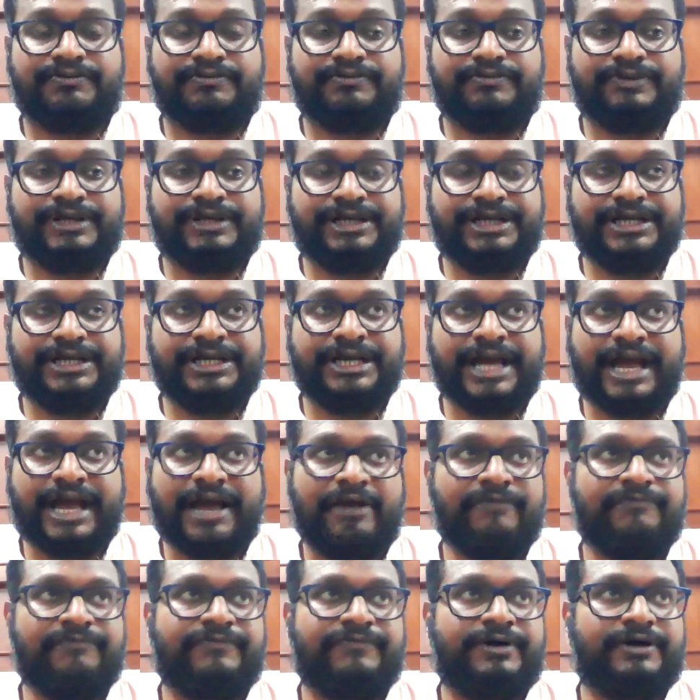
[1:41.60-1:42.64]
we
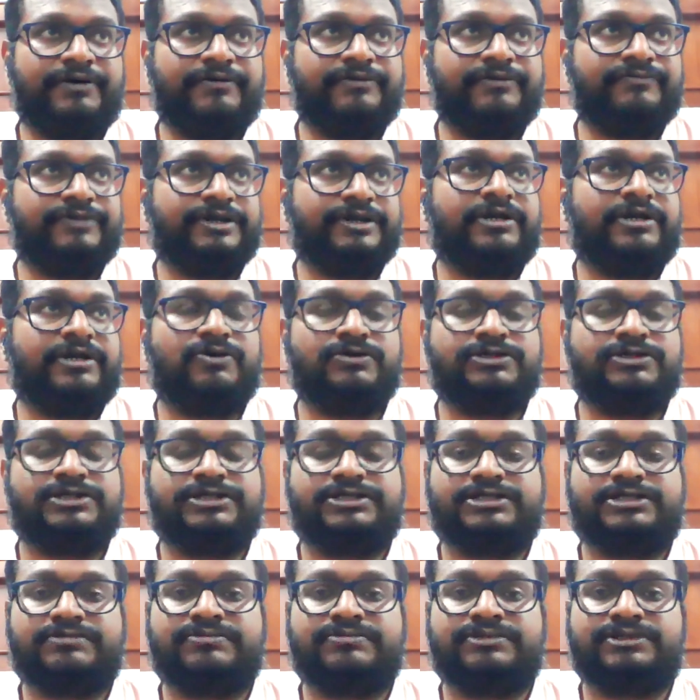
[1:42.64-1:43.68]
have
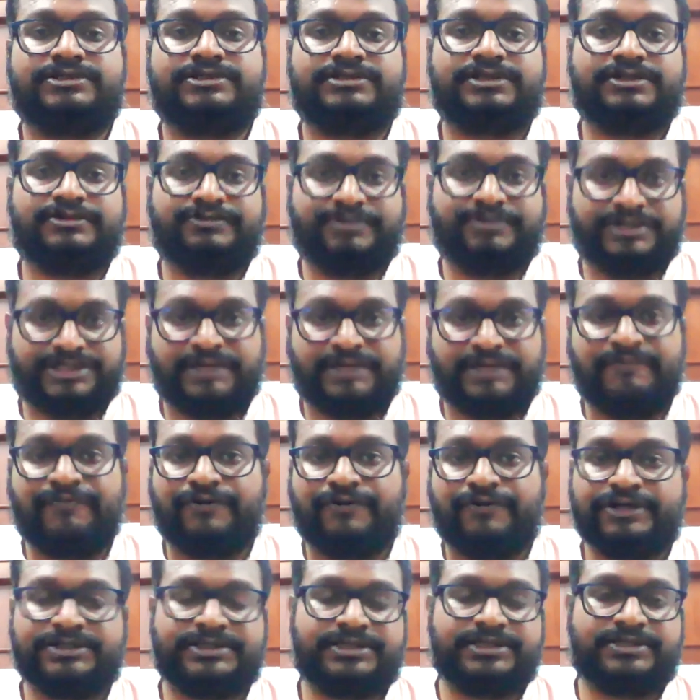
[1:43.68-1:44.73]
ecosystems which are
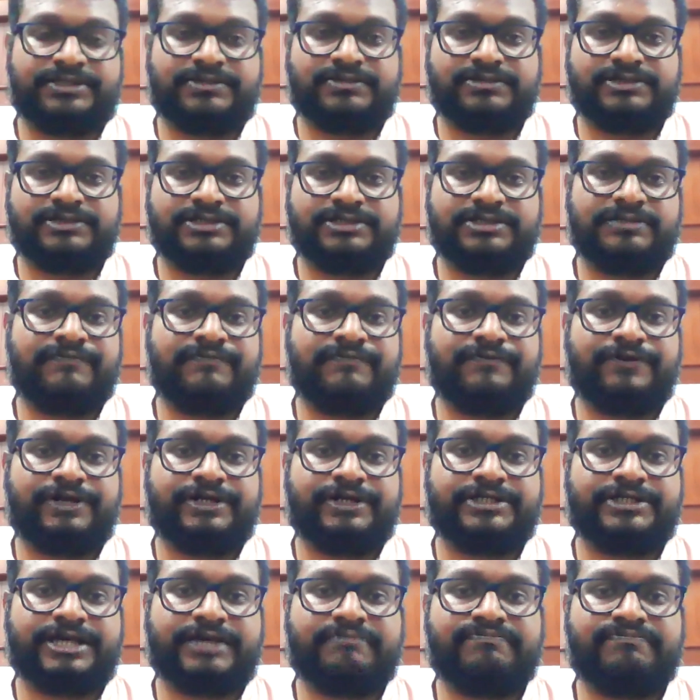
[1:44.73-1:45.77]
forest ecosystem, for
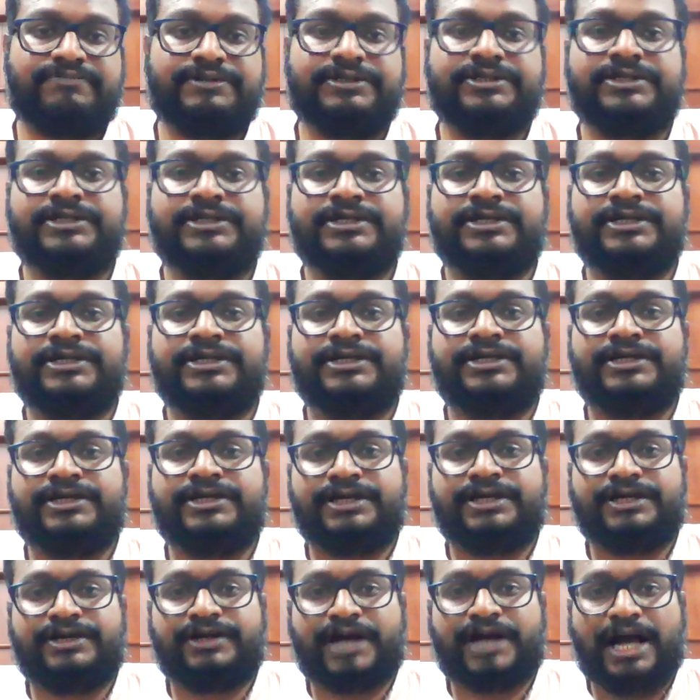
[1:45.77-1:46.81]
example,
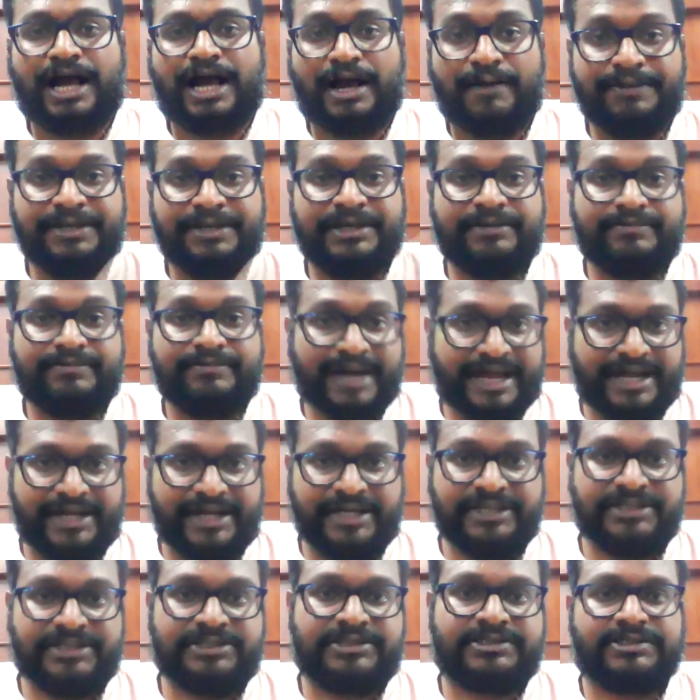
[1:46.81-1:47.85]
are being
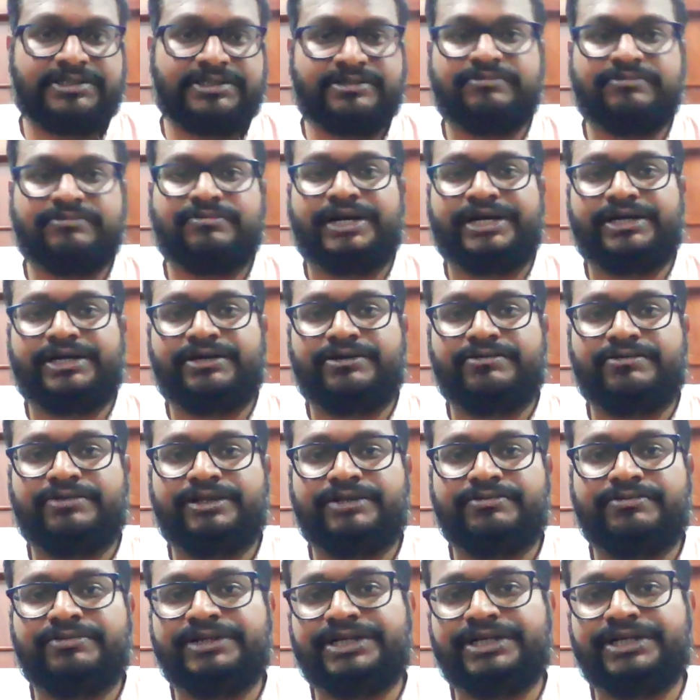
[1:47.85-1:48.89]
managed by
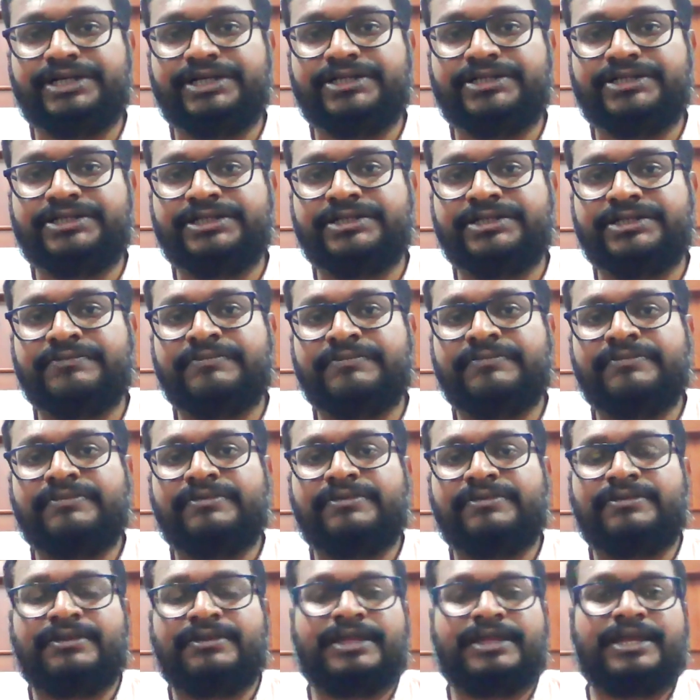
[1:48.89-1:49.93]
human beings.
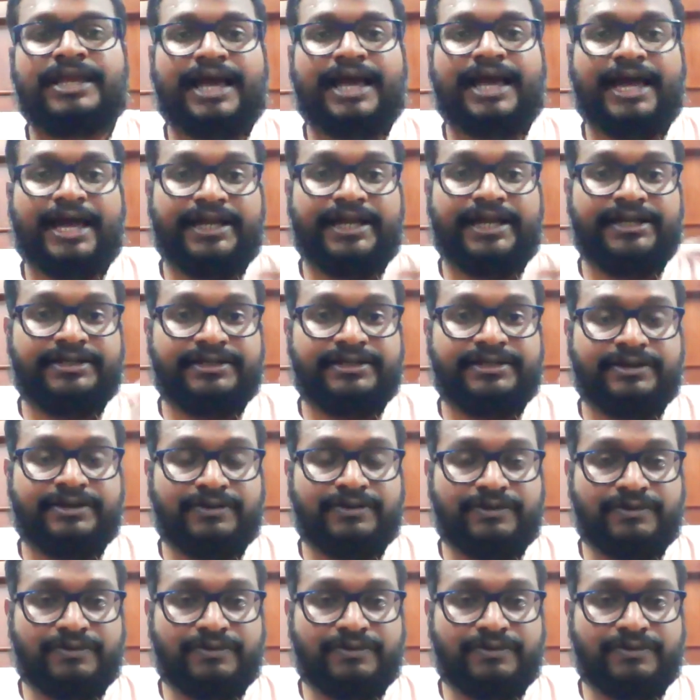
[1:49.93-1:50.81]
And